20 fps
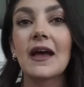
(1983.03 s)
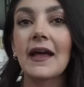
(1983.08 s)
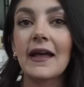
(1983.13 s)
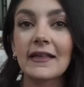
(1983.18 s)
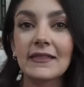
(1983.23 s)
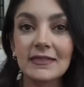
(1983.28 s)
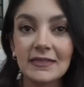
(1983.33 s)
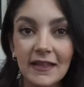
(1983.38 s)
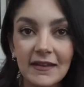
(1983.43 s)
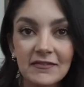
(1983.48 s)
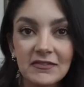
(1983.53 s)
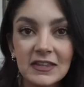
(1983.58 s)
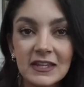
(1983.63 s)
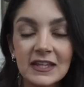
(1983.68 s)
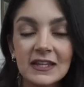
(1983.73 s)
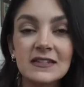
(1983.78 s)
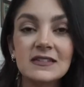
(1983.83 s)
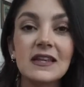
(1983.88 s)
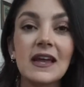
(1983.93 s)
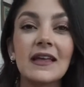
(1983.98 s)
I love
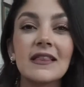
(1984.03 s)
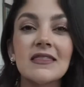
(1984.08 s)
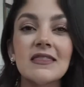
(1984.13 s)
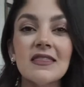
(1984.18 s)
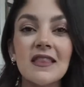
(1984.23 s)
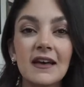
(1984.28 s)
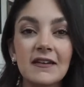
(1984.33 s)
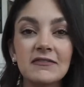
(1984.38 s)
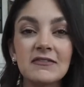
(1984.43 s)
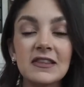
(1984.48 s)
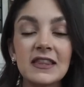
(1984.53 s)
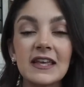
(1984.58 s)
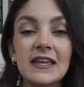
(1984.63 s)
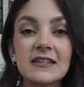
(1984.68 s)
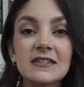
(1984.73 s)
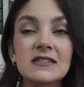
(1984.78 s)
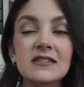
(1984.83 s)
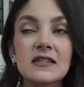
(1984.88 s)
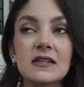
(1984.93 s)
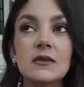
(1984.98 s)
these. I loved
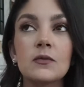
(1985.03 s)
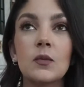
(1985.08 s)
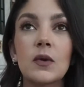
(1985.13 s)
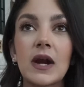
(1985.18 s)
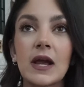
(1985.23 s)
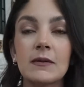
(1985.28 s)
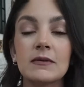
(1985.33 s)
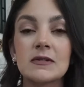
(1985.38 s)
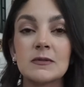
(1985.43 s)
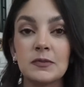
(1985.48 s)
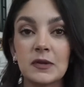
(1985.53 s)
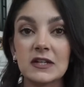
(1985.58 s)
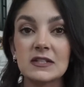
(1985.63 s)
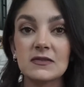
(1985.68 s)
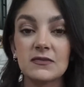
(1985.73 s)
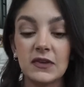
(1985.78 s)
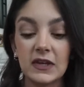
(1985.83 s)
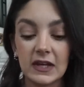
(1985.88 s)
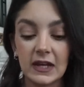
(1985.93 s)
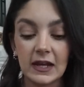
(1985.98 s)
this when I was
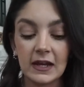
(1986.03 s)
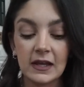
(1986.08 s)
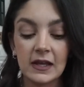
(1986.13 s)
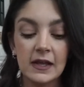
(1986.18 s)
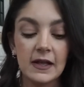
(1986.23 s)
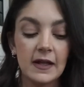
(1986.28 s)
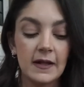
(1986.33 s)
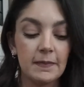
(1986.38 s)
breastfeeding